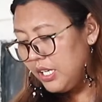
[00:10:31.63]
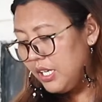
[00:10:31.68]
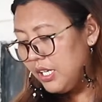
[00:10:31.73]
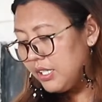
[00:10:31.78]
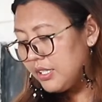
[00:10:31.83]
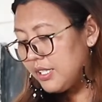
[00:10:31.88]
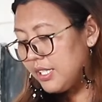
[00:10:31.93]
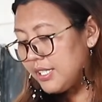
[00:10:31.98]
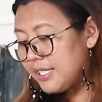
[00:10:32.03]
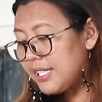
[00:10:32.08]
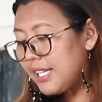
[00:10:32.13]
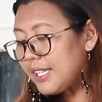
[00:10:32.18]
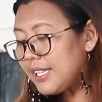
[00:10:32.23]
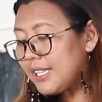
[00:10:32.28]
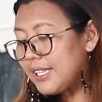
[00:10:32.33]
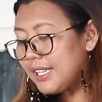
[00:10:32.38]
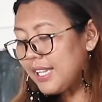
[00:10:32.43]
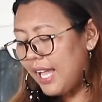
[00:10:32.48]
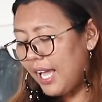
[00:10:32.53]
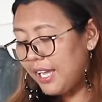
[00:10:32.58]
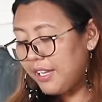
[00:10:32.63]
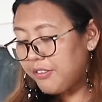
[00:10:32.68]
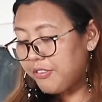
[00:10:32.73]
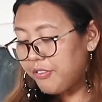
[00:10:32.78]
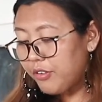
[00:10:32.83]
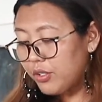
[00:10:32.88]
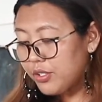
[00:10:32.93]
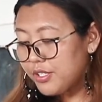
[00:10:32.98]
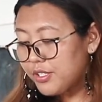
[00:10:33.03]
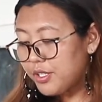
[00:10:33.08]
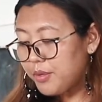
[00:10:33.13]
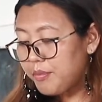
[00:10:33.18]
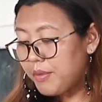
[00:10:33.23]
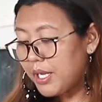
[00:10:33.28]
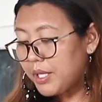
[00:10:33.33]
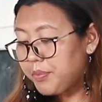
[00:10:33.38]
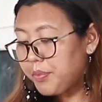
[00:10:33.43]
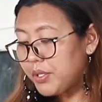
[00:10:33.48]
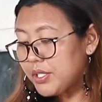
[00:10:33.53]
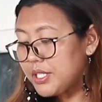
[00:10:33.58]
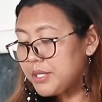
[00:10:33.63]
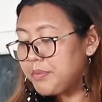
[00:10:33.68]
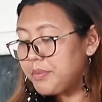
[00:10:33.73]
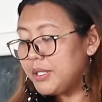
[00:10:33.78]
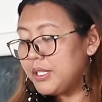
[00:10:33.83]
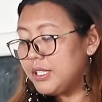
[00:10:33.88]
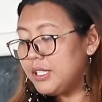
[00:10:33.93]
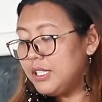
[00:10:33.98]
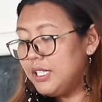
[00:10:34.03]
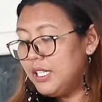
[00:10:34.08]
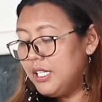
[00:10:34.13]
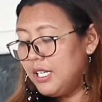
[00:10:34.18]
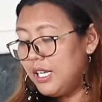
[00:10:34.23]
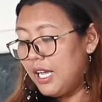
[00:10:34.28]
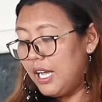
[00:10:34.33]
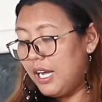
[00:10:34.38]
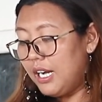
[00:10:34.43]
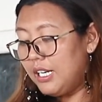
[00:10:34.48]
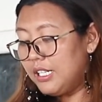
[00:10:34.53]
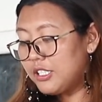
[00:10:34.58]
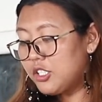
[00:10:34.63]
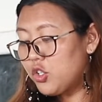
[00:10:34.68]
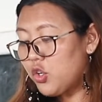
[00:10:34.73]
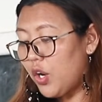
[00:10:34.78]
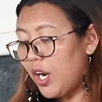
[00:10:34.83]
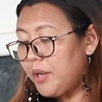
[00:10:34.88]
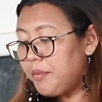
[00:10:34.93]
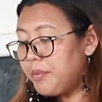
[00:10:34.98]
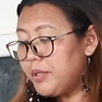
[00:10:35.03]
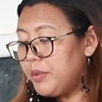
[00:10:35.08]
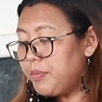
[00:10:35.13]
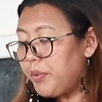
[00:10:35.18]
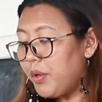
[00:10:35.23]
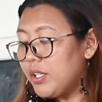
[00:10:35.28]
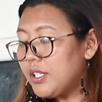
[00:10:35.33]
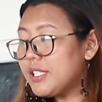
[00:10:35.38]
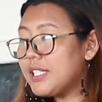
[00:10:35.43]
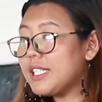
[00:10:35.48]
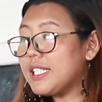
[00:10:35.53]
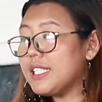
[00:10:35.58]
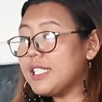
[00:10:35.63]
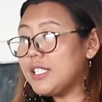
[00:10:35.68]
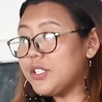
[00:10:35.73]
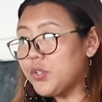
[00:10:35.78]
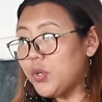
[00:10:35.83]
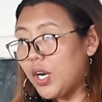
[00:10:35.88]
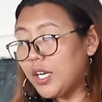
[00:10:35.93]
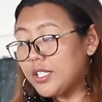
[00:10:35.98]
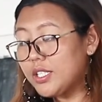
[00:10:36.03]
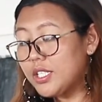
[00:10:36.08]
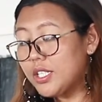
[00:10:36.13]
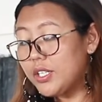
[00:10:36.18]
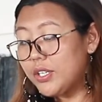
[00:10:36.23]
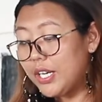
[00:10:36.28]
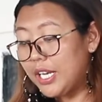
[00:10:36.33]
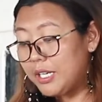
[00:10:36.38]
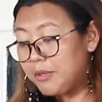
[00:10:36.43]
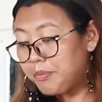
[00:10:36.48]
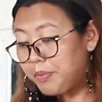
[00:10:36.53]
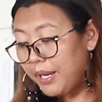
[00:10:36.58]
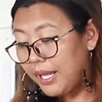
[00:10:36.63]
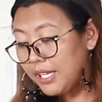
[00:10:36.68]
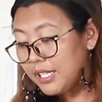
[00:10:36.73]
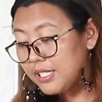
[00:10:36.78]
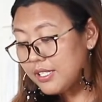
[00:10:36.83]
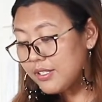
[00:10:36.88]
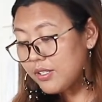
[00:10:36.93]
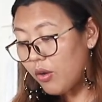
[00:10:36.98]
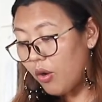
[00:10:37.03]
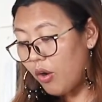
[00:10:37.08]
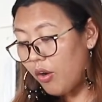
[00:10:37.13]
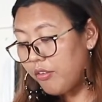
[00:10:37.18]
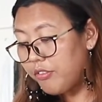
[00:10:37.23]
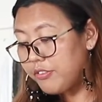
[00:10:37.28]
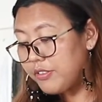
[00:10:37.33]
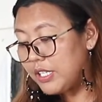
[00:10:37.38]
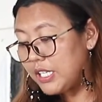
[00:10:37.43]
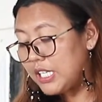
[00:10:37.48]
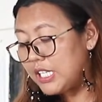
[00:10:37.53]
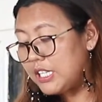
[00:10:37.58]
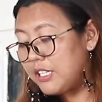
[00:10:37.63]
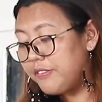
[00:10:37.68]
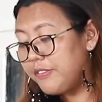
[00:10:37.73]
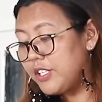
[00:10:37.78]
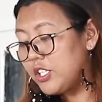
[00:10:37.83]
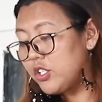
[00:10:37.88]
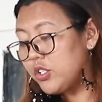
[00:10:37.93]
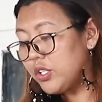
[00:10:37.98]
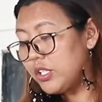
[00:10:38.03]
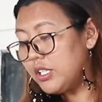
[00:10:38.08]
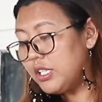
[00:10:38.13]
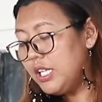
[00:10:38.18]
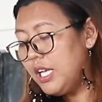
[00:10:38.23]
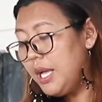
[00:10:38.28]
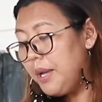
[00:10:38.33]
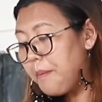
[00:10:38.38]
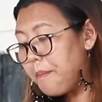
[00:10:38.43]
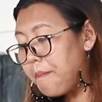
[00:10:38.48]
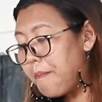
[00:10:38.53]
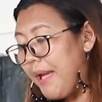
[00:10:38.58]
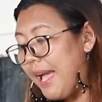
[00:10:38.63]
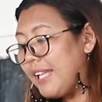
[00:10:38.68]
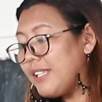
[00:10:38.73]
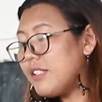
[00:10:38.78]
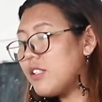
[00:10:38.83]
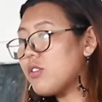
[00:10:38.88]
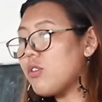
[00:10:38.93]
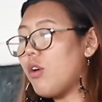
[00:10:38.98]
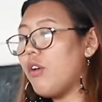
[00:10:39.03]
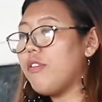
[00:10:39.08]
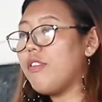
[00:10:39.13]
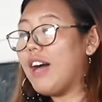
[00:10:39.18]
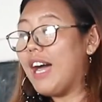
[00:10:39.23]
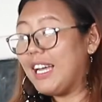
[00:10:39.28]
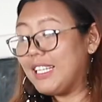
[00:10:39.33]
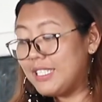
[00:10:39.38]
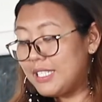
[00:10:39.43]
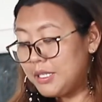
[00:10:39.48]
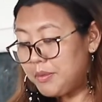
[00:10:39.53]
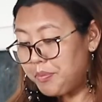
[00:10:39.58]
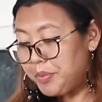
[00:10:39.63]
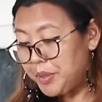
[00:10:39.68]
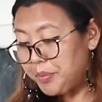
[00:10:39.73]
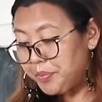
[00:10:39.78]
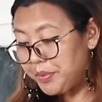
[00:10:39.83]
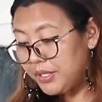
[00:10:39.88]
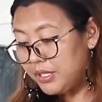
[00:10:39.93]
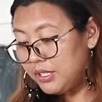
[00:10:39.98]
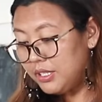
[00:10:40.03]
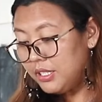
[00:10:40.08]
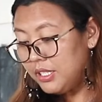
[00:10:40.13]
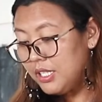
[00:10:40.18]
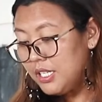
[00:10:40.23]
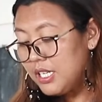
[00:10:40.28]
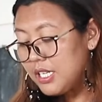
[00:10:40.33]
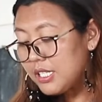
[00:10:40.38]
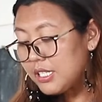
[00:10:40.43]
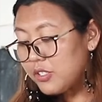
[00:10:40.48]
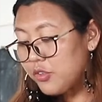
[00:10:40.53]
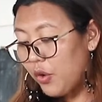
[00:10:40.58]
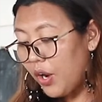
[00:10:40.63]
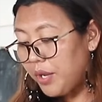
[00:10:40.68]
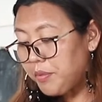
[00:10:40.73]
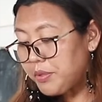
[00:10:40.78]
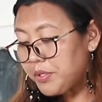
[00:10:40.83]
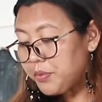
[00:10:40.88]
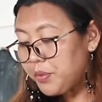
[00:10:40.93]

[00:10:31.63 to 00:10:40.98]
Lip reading: The settled life also made possible a tribal political structure in place of the individual bands of hunting people. Tribes